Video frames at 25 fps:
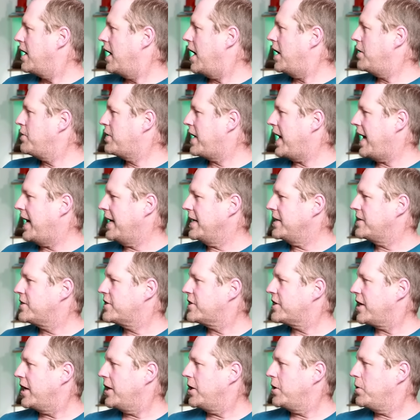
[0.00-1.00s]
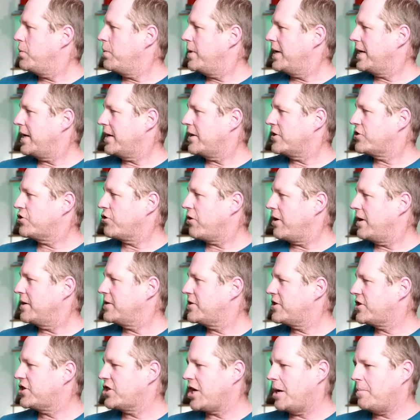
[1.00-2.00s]
Okay, so we're going to try
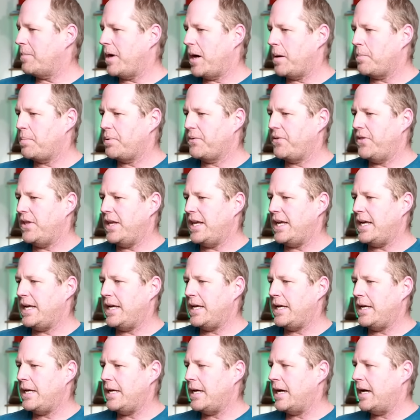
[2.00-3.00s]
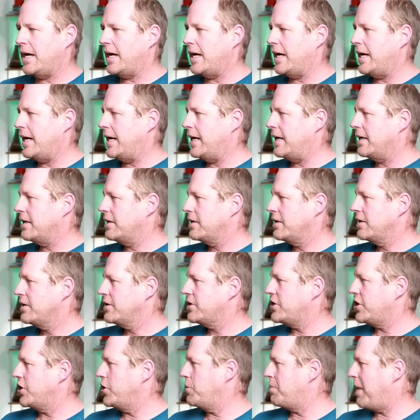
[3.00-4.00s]
and sum up the
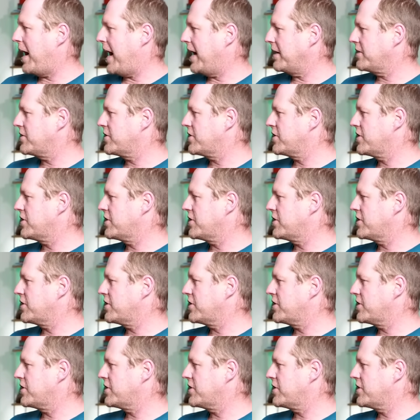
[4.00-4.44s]
two bags.